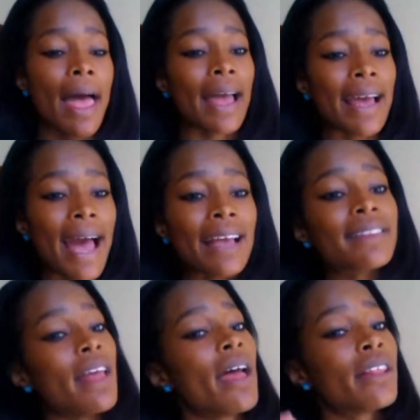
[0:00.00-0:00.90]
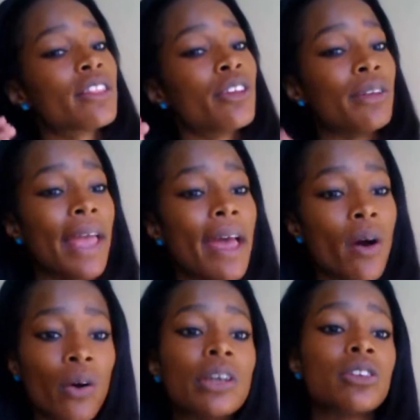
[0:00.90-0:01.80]
And guys, the hair
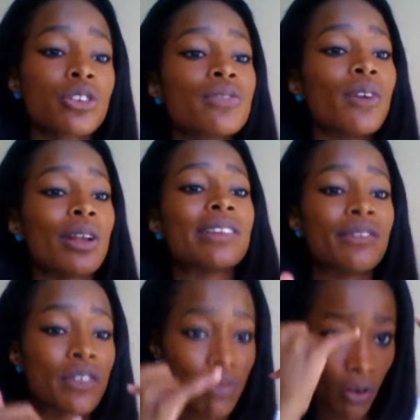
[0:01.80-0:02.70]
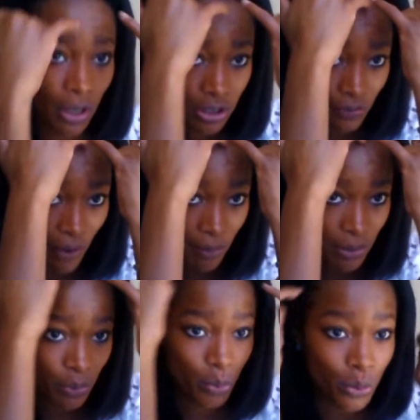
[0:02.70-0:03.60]
always looks flawless if it's flawless from
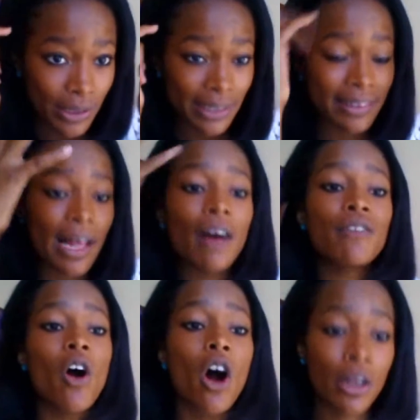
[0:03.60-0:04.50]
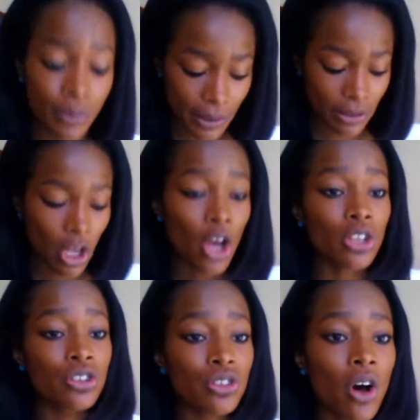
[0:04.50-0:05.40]
the root itself onwards.
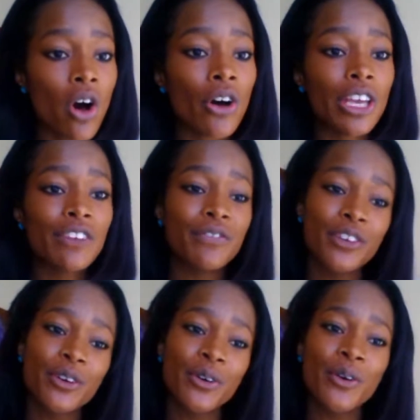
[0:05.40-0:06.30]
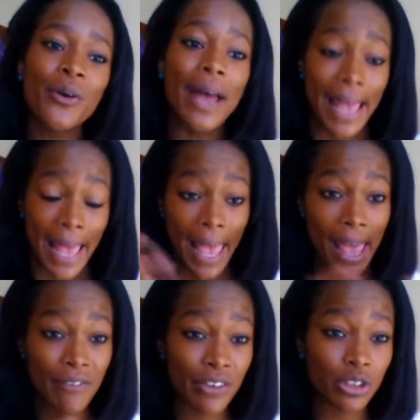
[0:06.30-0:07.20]
So if you
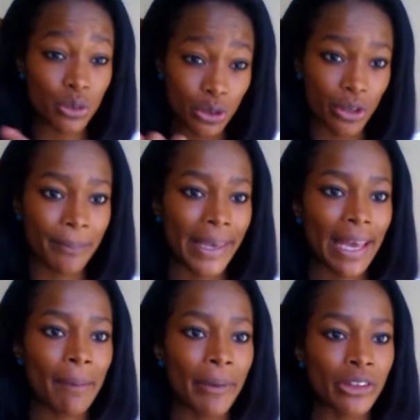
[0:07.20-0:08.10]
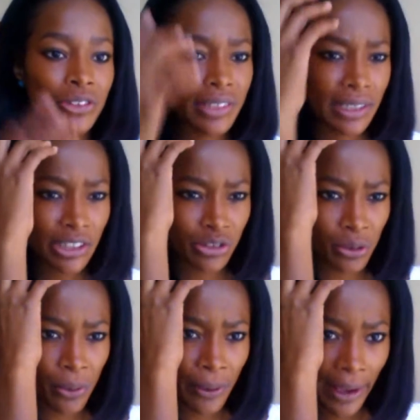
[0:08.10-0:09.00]
ever do your makeup and you see that
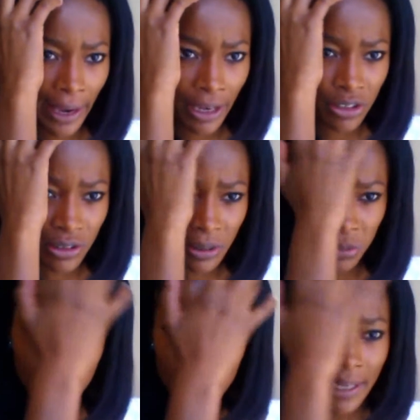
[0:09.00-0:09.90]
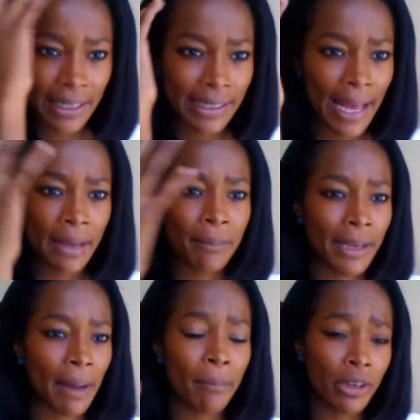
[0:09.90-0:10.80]
your hair seems to get like
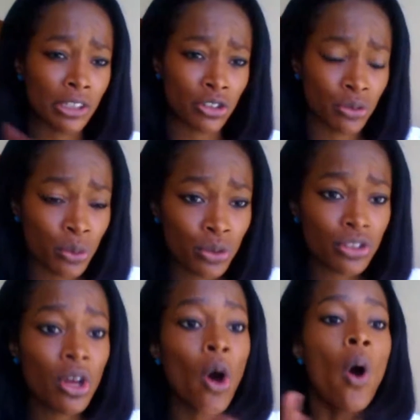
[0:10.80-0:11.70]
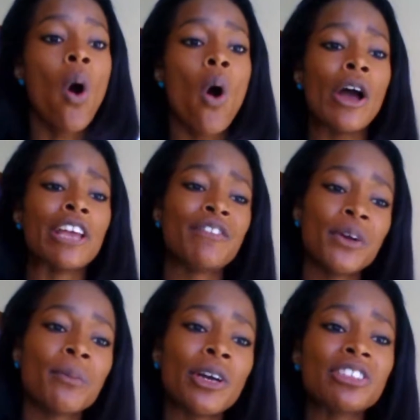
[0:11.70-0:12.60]
makeup on its roots, or if
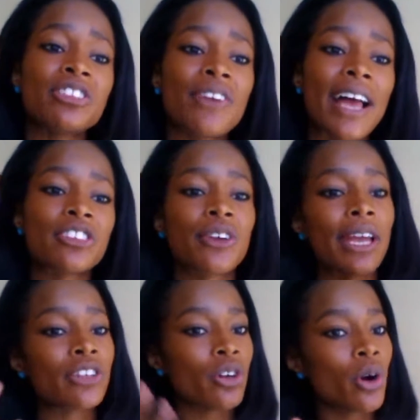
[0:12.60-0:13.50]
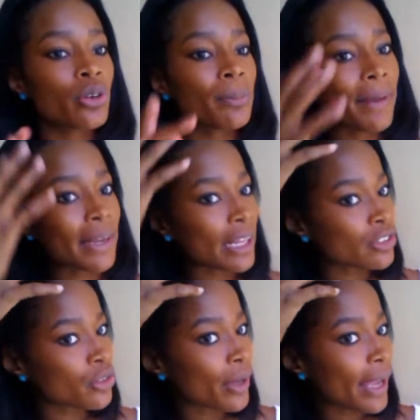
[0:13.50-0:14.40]
you moisturize your hair and you go to bed
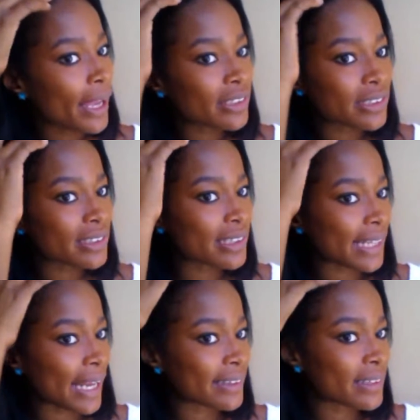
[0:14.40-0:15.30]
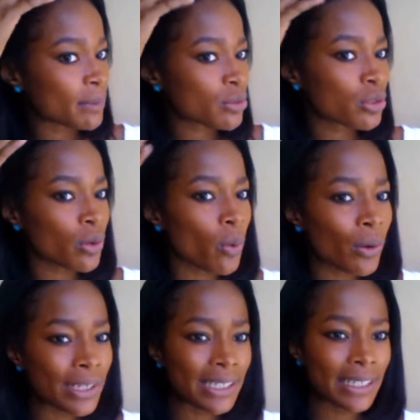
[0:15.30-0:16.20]
and your hair just like seems so
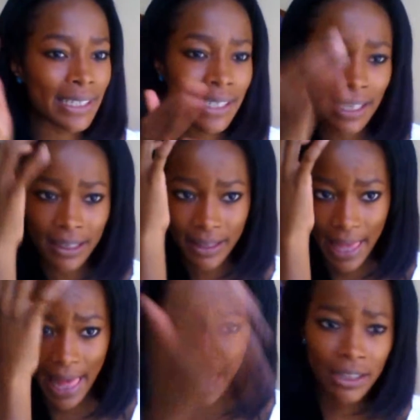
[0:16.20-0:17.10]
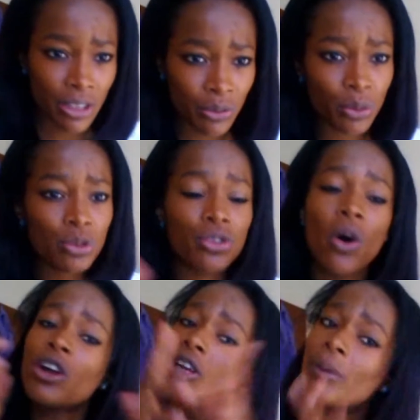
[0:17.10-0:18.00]
oily here at the roots,
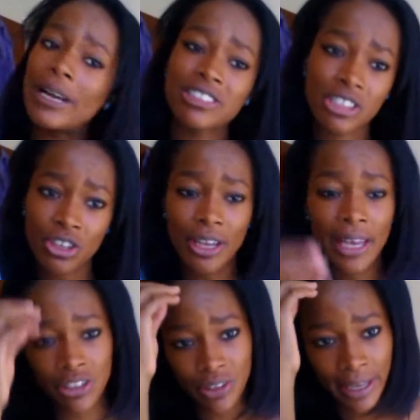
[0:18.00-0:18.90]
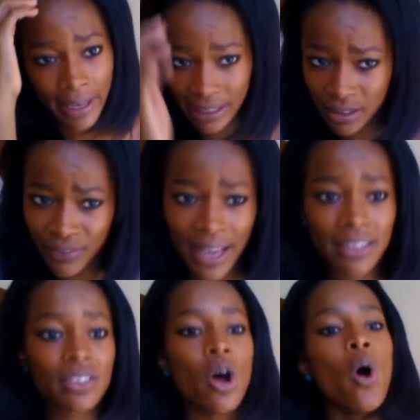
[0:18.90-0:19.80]
or you're washing your hair and your hair gets
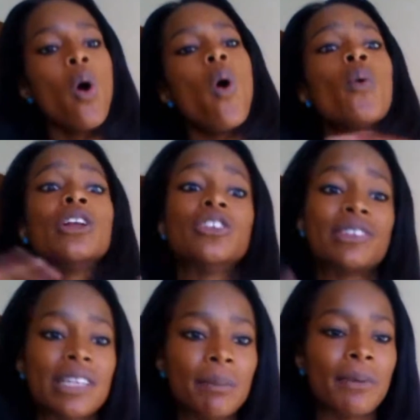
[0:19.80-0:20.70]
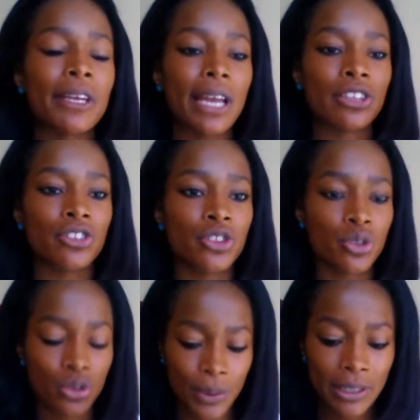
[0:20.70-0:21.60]
fuzz, or when you're sleeping and you
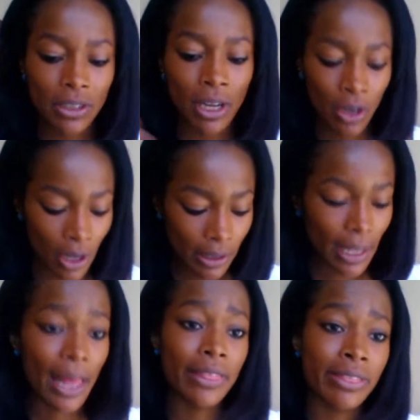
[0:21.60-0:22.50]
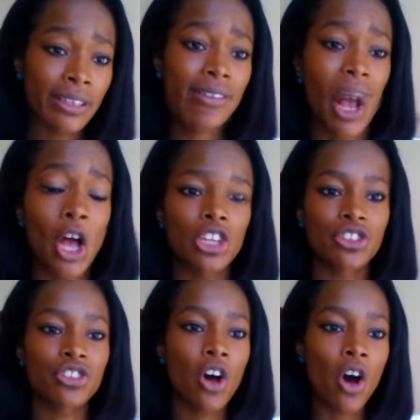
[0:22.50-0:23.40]
sweat a lot, this is
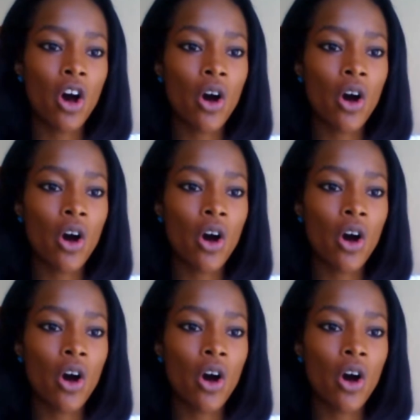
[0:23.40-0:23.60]
gonna work.